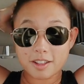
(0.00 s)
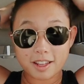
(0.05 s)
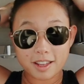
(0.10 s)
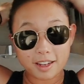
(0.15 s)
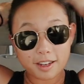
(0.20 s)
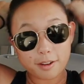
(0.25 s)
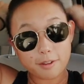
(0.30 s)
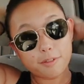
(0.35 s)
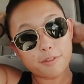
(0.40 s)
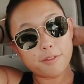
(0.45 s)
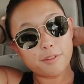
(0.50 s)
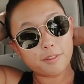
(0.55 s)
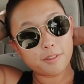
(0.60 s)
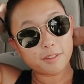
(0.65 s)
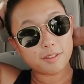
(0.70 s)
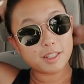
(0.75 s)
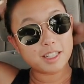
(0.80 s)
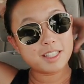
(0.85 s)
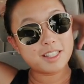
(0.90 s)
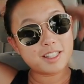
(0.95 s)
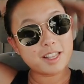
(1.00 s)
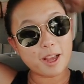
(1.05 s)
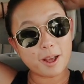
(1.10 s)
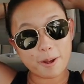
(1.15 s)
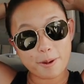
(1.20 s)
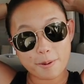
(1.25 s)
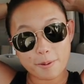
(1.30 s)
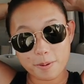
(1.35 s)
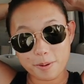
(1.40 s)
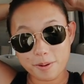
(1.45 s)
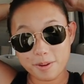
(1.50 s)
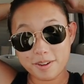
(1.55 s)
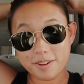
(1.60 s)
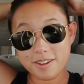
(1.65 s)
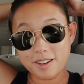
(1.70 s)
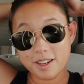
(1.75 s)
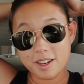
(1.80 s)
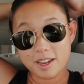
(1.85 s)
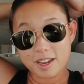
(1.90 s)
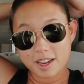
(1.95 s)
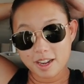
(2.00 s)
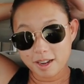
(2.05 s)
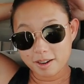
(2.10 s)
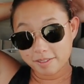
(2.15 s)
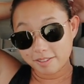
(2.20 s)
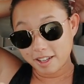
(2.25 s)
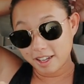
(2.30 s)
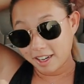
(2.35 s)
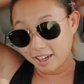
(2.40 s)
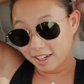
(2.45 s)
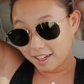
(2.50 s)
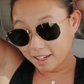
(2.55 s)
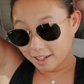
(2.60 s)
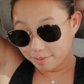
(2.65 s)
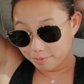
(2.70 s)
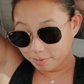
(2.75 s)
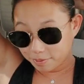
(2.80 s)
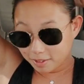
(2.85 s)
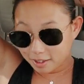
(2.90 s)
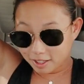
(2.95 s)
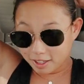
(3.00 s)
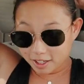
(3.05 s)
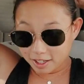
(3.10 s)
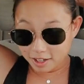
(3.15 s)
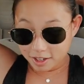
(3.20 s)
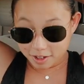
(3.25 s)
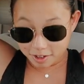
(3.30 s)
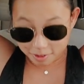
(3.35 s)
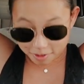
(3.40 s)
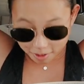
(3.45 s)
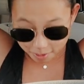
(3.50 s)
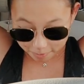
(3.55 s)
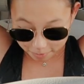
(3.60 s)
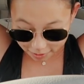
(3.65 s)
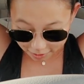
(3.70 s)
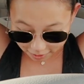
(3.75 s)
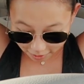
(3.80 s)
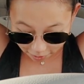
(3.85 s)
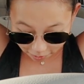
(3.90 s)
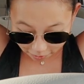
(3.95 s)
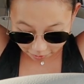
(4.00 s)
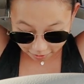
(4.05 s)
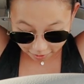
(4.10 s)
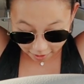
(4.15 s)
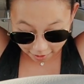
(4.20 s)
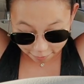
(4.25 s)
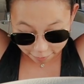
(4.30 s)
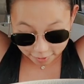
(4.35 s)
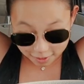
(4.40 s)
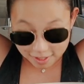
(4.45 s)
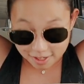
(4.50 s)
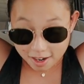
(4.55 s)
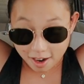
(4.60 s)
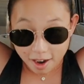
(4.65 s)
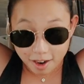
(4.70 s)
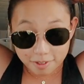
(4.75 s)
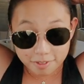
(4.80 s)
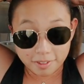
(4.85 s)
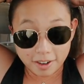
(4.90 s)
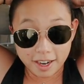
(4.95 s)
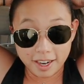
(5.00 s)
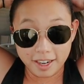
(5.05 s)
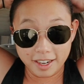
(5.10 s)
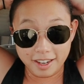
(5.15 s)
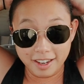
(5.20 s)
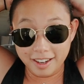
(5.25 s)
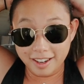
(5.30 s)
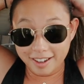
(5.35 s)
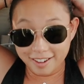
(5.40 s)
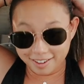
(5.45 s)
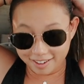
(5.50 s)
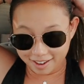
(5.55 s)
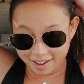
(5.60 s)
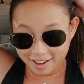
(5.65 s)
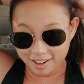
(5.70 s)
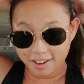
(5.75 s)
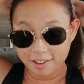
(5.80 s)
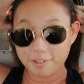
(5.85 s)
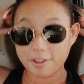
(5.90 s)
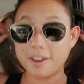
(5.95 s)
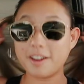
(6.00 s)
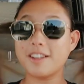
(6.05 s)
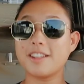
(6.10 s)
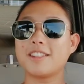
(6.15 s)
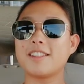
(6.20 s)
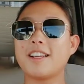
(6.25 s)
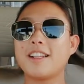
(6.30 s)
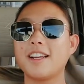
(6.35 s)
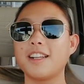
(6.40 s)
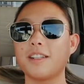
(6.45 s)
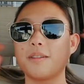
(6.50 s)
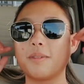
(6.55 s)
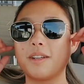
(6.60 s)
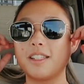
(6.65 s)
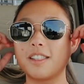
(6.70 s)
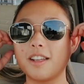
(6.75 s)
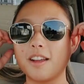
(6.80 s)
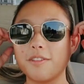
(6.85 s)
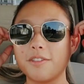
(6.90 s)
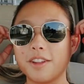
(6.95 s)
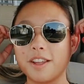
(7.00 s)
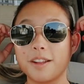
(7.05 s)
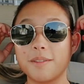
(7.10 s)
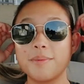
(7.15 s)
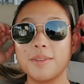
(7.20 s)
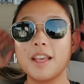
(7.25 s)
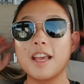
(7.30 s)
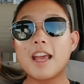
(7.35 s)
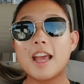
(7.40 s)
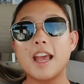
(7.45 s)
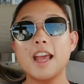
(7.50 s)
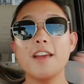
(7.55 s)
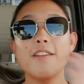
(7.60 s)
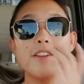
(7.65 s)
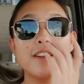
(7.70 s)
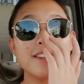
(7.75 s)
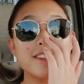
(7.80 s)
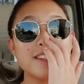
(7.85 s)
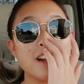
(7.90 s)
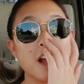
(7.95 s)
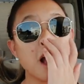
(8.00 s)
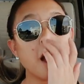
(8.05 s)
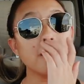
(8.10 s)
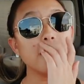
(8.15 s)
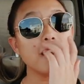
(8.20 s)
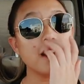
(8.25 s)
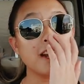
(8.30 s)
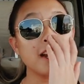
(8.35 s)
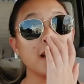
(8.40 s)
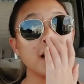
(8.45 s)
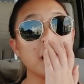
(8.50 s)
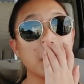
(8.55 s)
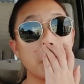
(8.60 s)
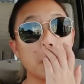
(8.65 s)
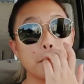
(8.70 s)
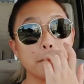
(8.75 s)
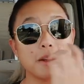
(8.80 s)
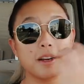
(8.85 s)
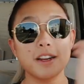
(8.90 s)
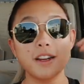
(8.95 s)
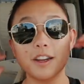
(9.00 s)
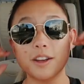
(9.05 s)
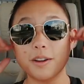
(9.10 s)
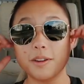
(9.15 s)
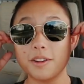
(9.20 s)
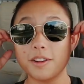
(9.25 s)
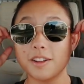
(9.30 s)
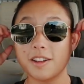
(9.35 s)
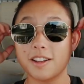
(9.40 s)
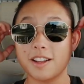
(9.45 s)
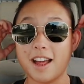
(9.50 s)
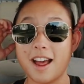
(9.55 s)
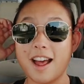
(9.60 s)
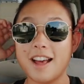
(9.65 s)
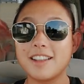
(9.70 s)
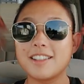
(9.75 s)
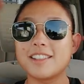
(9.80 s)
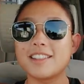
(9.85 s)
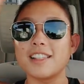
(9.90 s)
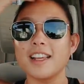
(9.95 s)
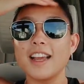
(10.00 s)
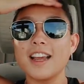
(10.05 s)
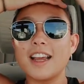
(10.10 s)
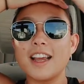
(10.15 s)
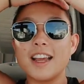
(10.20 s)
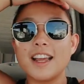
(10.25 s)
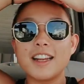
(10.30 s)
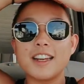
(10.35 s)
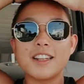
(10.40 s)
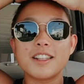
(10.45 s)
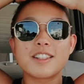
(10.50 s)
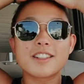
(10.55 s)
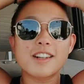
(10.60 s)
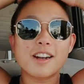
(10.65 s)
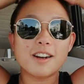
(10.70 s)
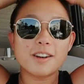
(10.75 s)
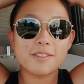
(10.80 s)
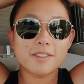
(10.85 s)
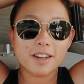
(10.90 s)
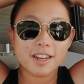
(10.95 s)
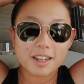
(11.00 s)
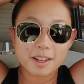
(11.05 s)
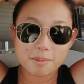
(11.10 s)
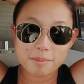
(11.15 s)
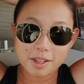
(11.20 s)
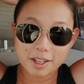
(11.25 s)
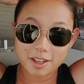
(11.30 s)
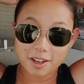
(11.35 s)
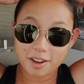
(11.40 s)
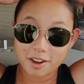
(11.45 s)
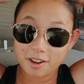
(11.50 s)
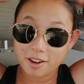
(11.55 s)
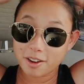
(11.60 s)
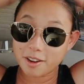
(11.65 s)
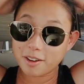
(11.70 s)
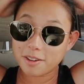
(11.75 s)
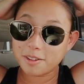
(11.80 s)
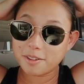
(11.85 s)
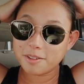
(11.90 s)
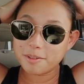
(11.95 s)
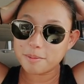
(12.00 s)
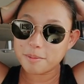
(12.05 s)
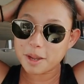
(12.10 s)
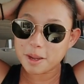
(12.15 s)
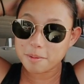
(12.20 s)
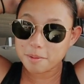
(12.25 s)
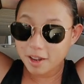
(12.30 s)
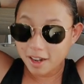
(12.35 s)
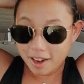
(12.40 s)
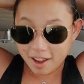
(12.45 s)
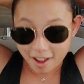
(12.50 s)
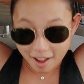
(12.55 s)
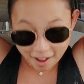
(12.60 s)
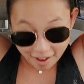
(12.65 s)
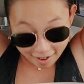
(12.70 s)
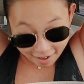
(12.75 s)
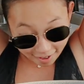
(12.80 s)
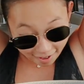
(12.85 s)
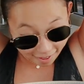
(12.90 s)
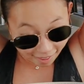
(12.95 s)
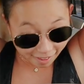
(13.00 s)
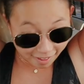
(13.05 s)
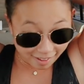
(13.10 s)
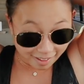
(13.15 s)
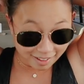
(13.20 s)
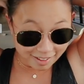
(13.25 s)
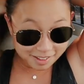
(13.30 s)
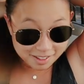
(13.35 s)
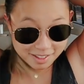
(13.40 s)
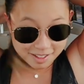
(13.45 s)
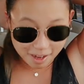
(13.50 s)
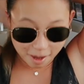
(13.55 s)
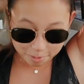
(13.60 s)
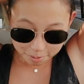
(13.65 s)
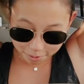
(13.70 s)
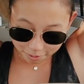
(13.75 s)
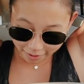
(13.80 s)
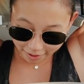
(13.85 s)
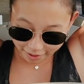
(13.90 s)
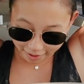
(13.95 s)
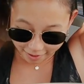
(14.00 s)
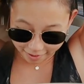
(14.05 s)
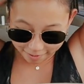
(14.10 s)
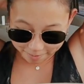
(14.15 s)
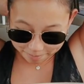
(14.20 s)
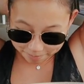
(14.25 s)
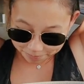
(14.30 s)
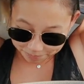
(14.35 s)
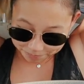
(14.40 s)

life. So I'm like, you know, I'm gonna go today. If it's not raining, I love how I say that to myself, like, if it's not raining, I'm gonna go to the class. And it started raining, I'm like, oh, maybe not. And then it stopped raining.